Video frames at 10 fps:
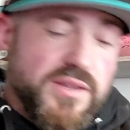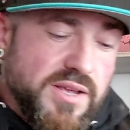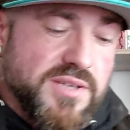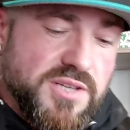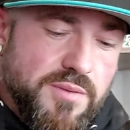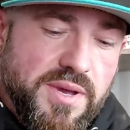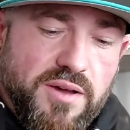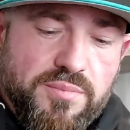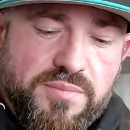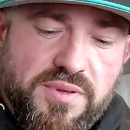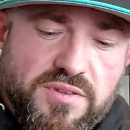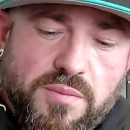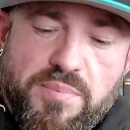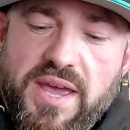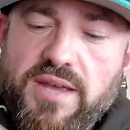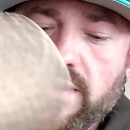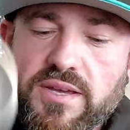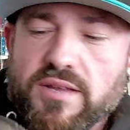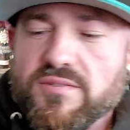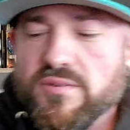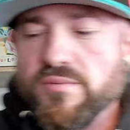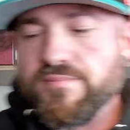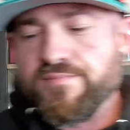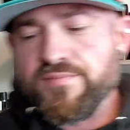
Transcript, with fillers: It does come out, but it's a pain to get to